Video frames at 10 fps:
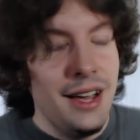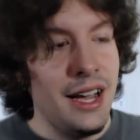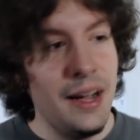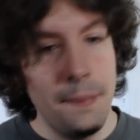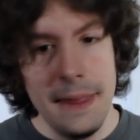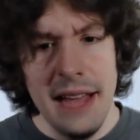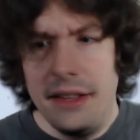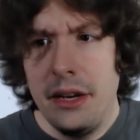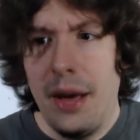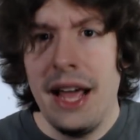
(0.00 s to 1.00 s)
Um, yeah,
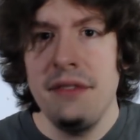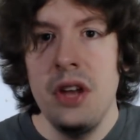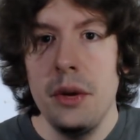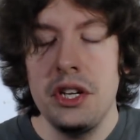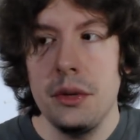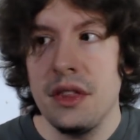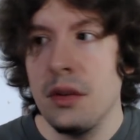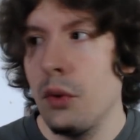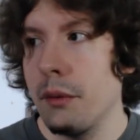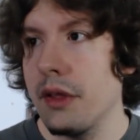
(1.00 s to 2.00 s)
you know, I have no issue with
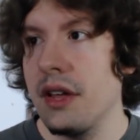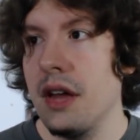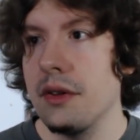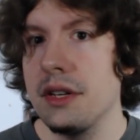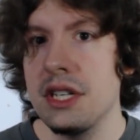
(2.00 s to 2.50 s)
it one way or the other.